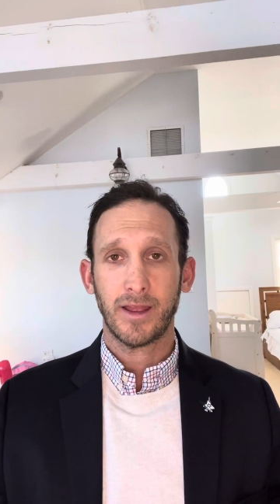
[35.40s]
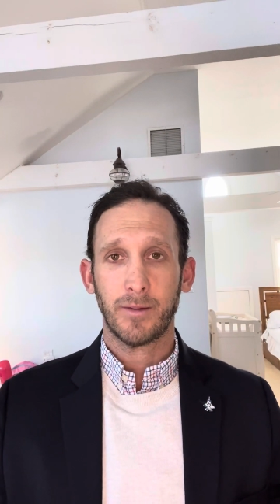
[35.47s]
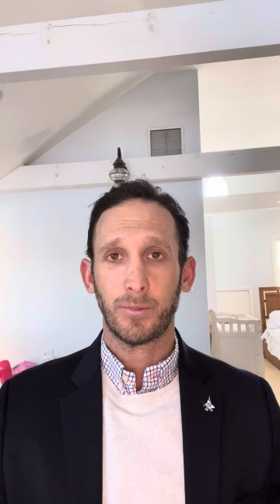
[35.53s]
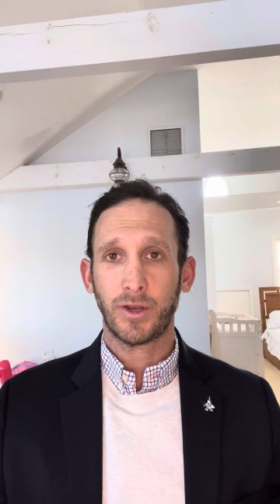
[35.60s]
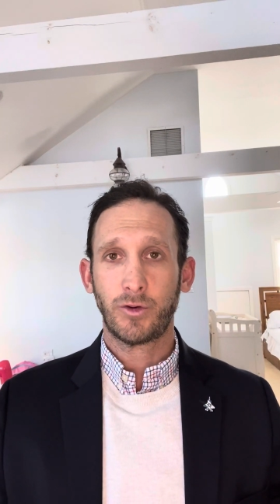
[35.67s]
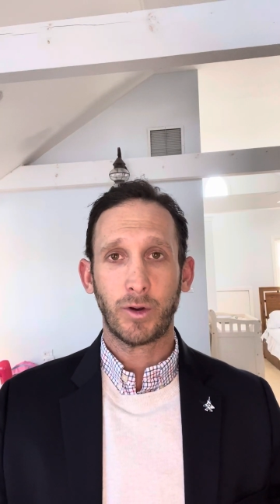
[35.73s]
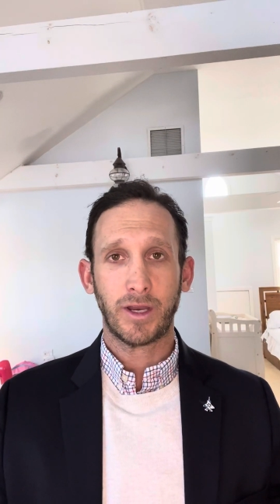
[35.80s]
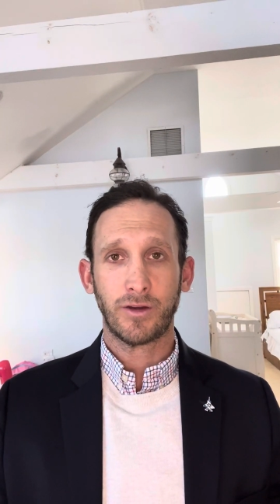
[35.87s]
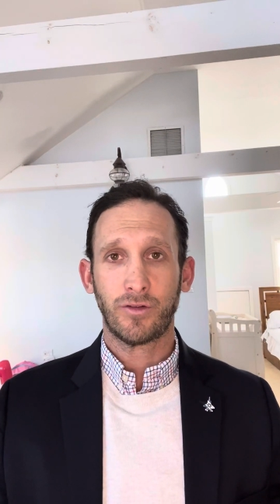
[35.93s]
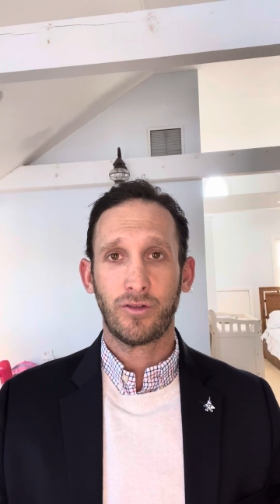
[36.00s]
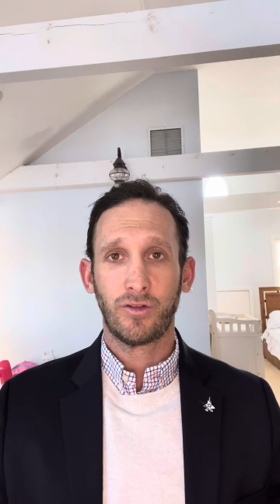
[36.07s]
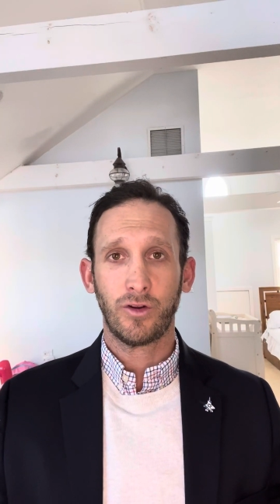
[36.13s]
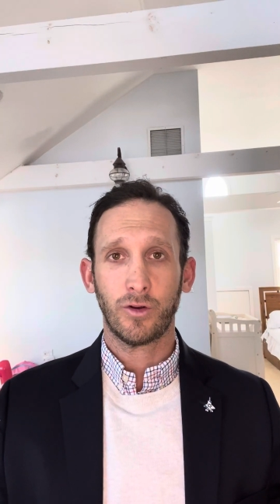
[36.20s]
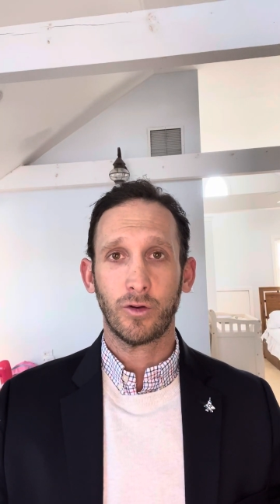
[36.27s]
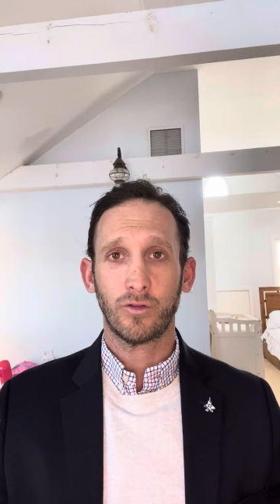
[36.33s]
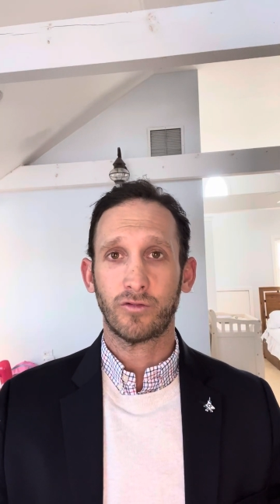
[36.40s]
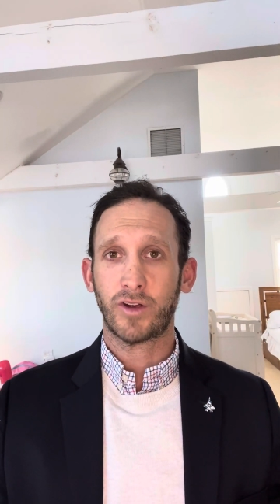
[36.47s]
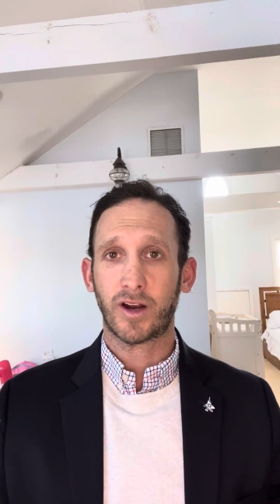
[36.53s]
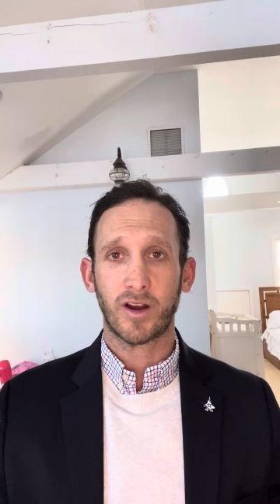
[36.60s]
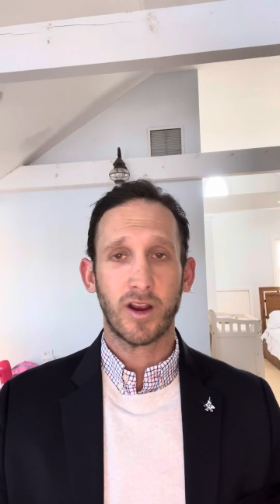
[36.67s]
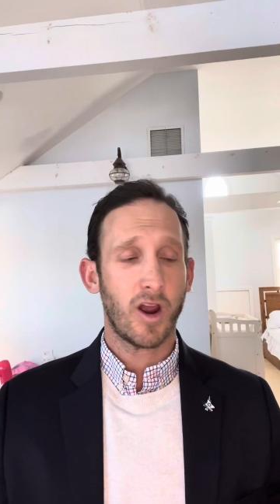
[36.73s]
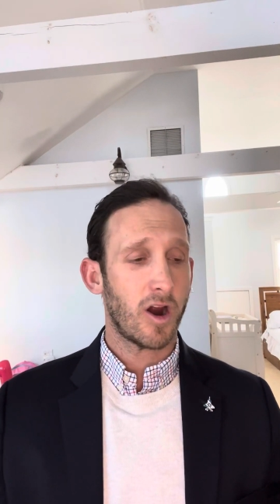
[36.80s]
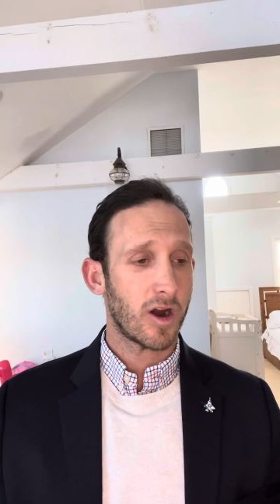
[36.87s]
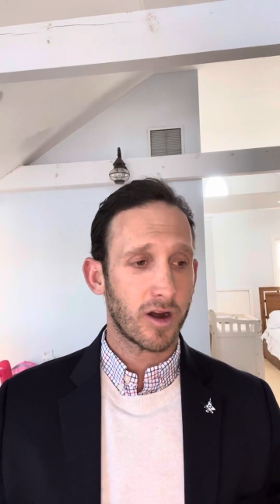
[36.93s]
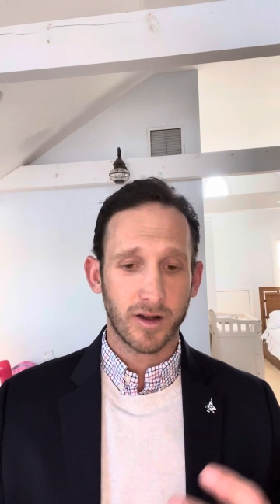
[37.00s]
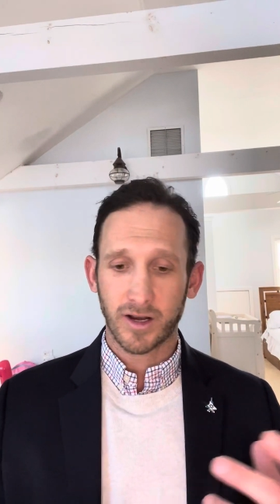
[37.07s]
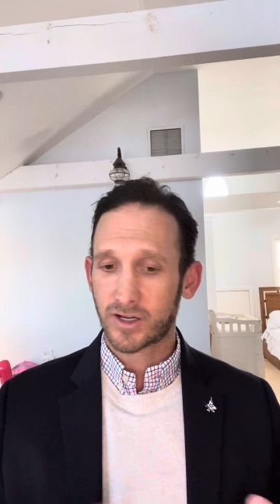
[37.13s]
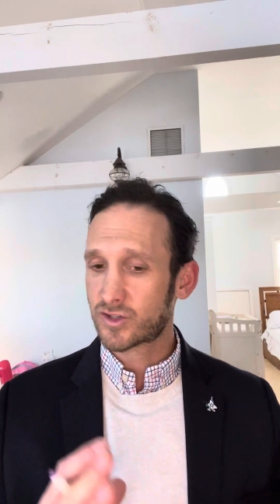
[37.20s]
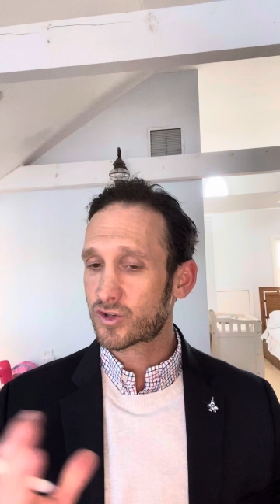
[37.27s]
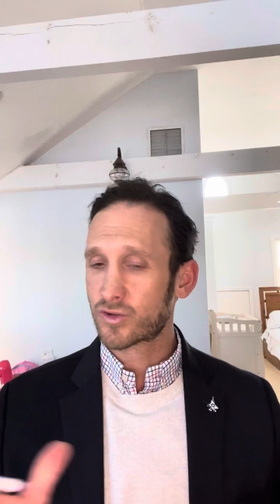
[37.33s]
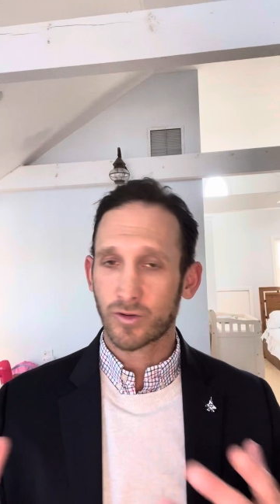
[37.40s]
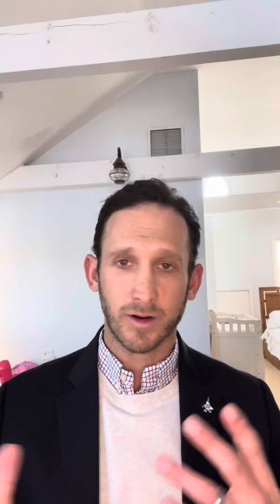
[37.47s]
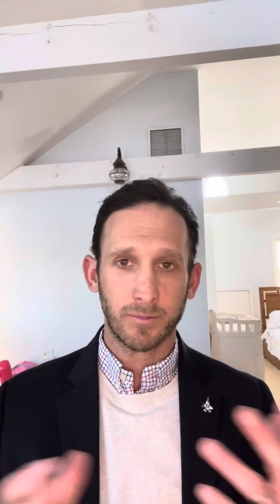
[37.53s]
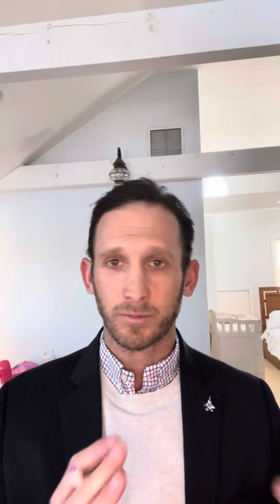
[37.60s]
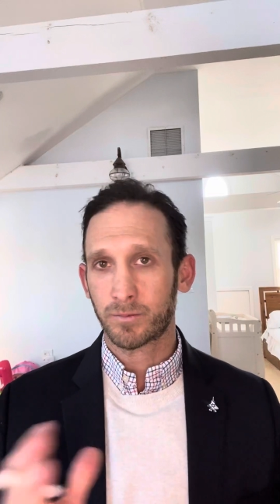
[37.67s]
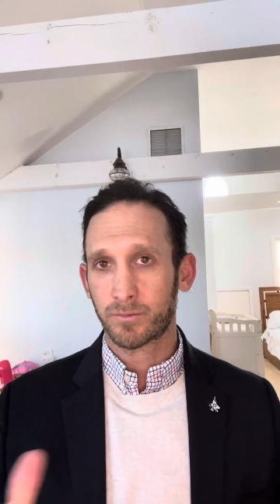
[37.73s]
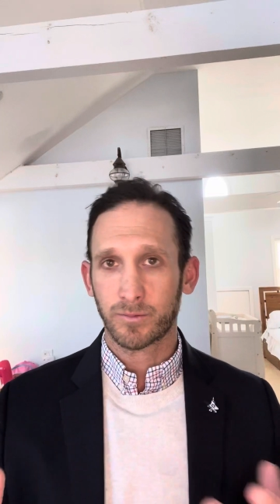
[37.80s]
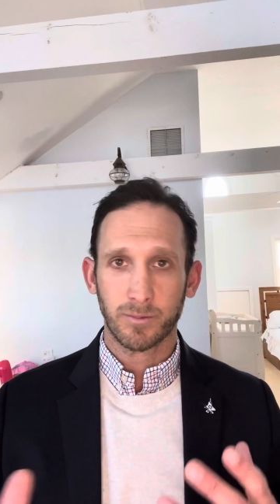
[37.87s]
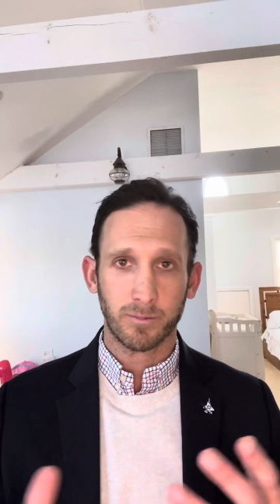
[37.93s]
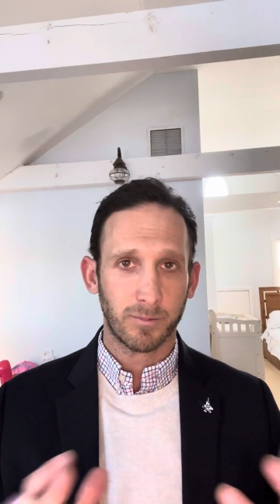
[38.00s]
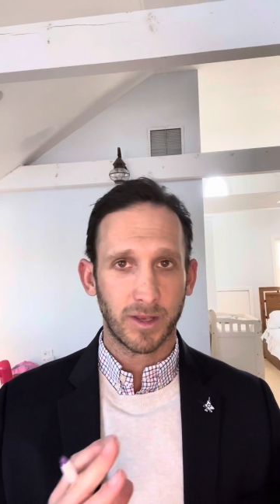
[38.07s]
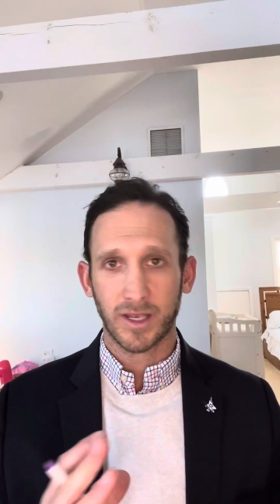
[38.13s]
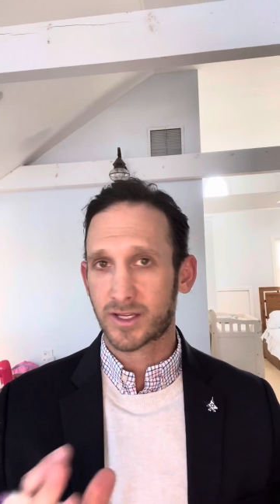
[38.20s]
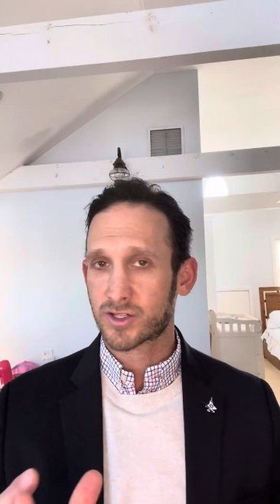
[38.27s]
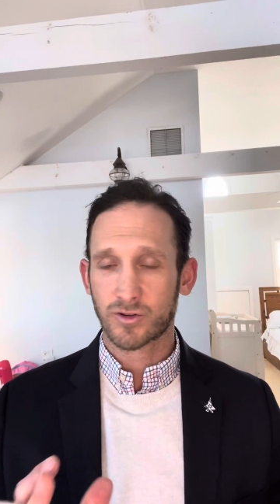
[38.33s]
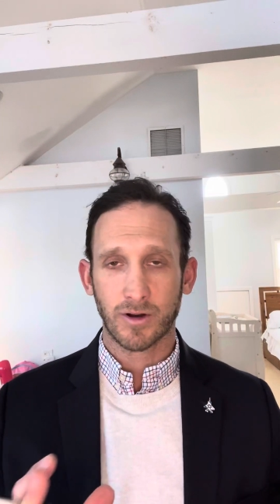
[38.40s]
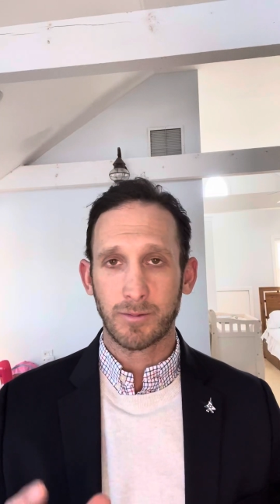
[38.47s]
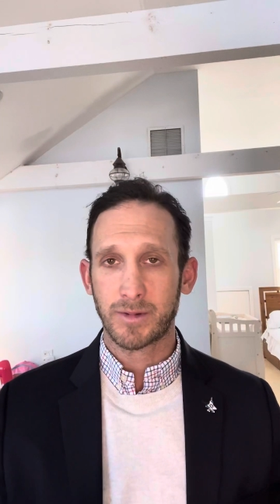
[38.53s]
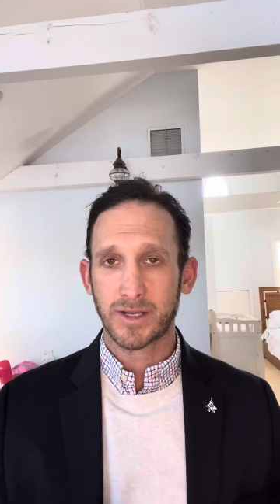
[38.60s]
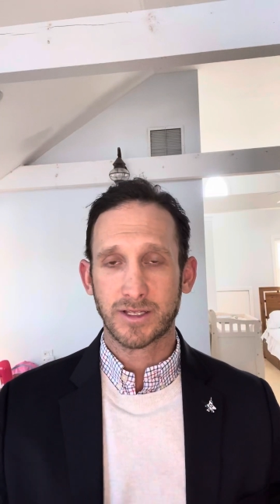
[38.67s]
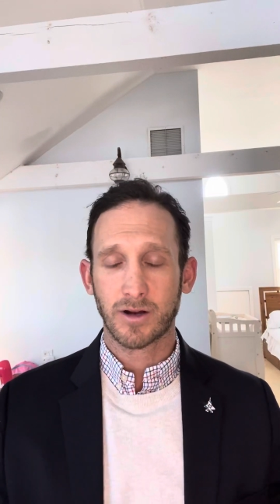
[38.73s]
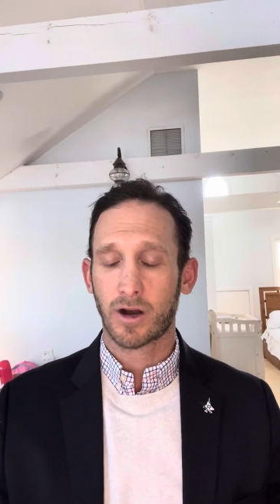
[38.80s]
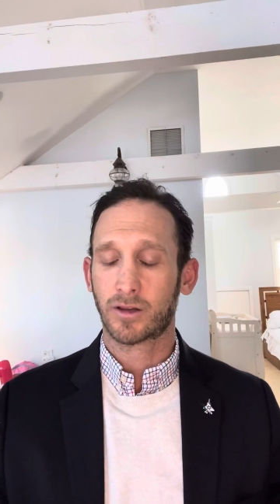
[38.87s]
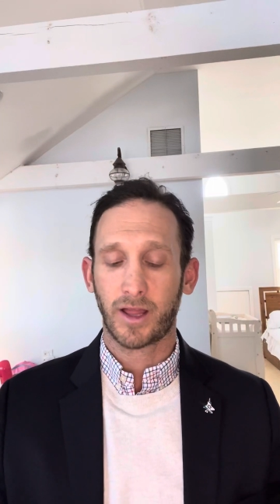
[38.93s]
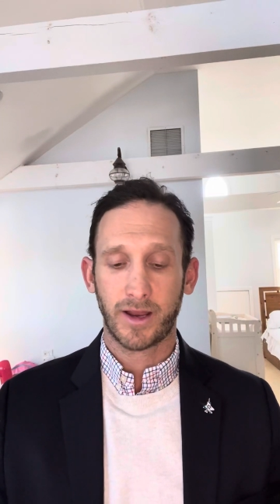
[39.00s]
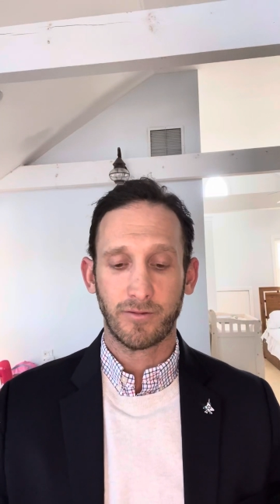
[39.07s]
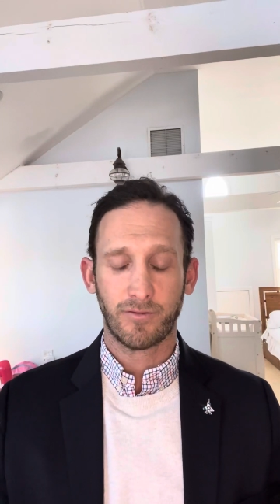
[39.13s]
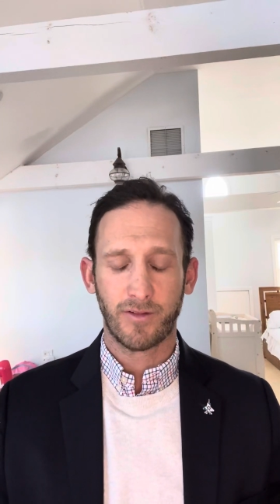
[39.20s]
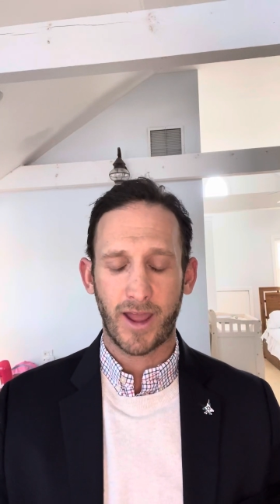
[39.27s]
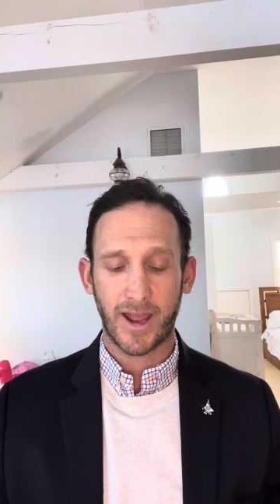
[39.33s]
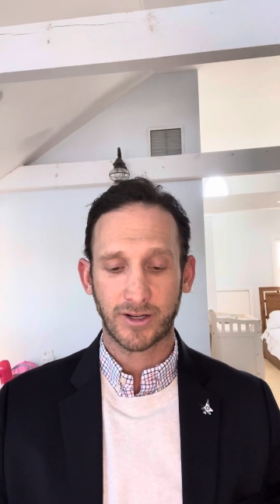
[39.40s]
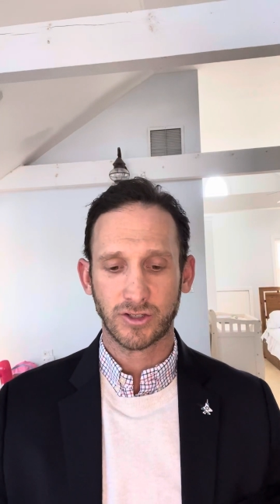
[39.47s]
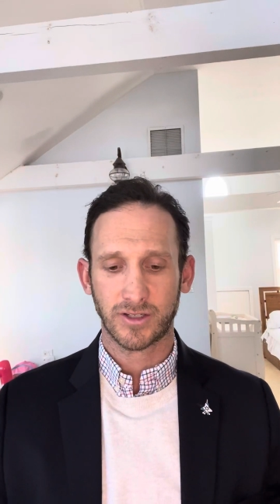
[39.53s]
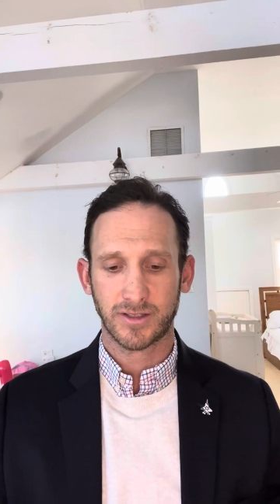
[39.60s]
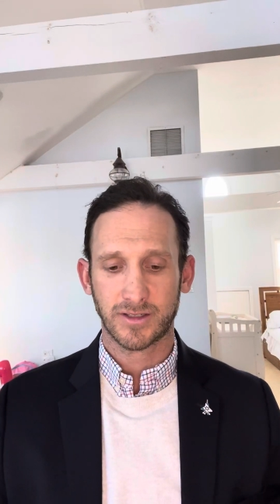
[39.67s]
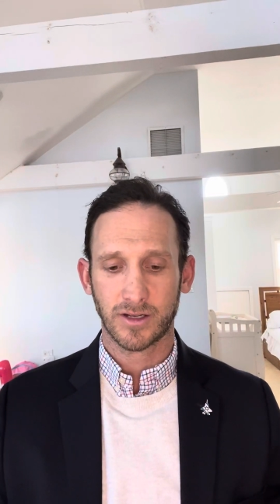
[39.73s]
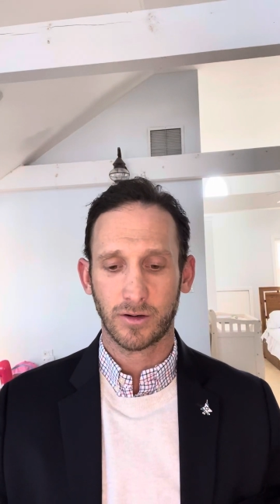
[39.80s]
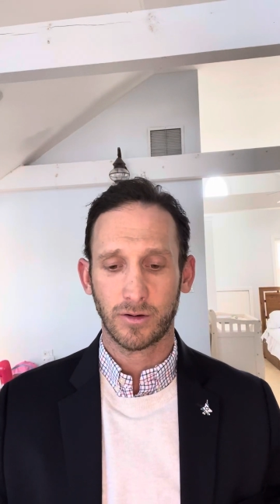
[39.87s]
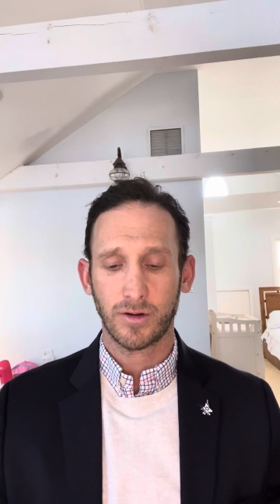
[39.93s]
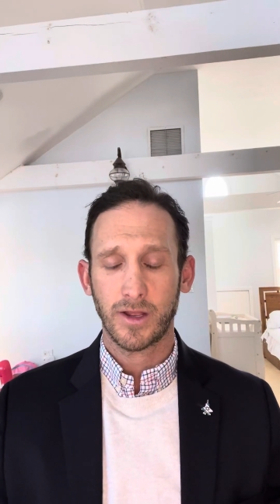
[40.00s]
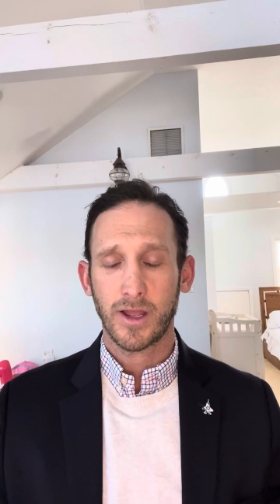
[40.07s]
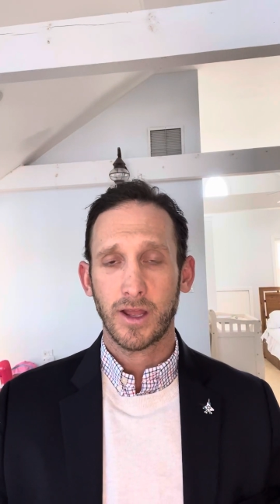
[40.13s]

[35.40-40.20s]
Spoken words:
between two very hard extremist hardline factions, so